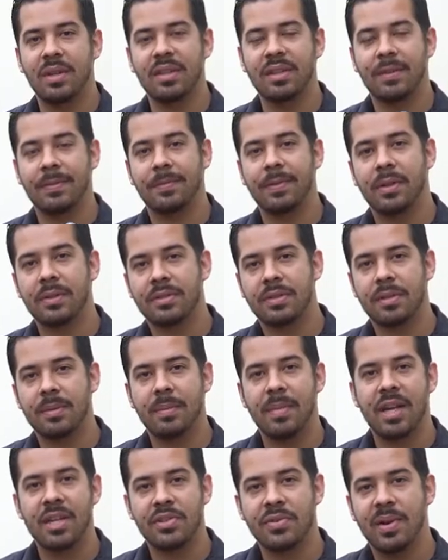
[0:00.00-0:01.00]
with the filtered
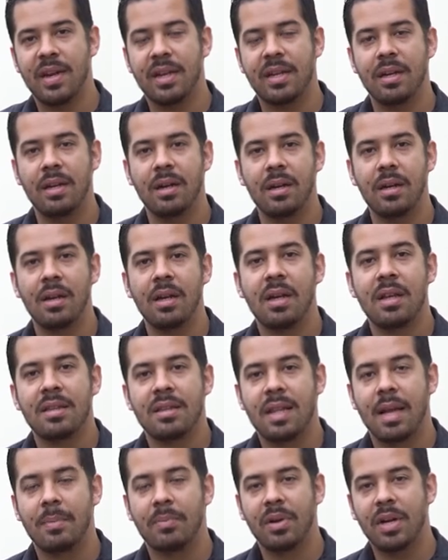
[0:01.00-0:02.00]
mesh right here
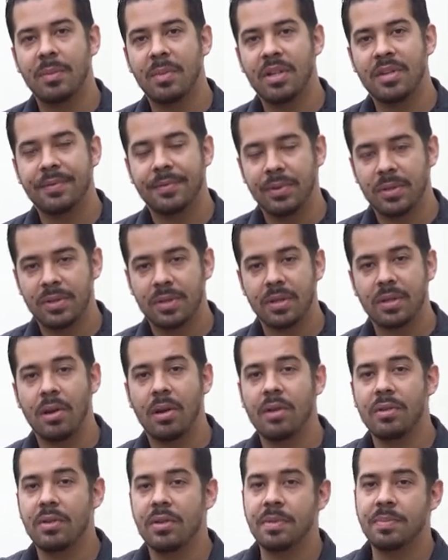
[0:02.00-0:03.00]
that pretty much filtered
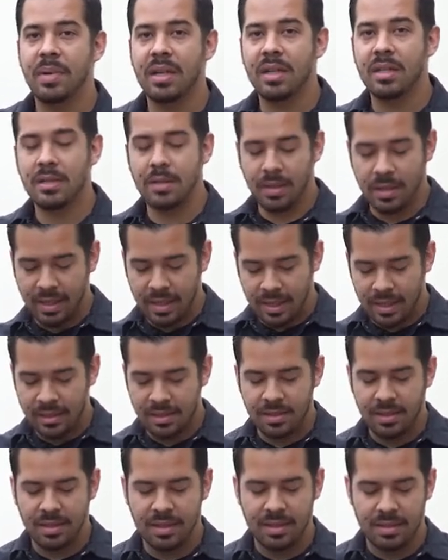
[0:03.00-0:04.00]
all those bug and tar
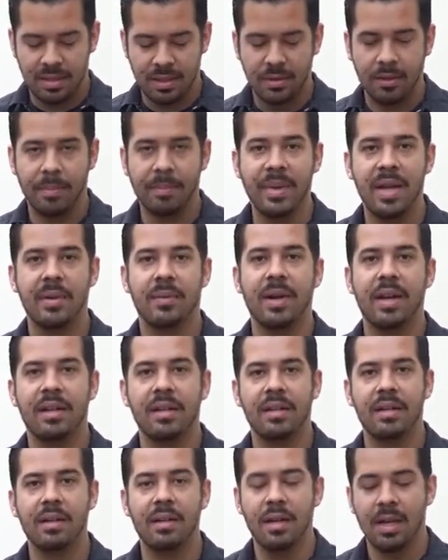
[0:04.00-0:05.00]
into this little mitt right
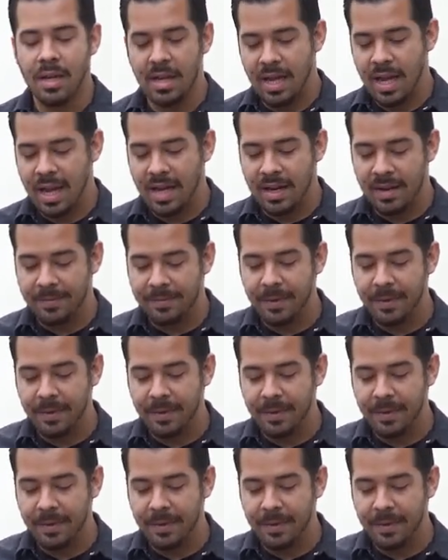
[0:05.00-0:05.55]
here, and I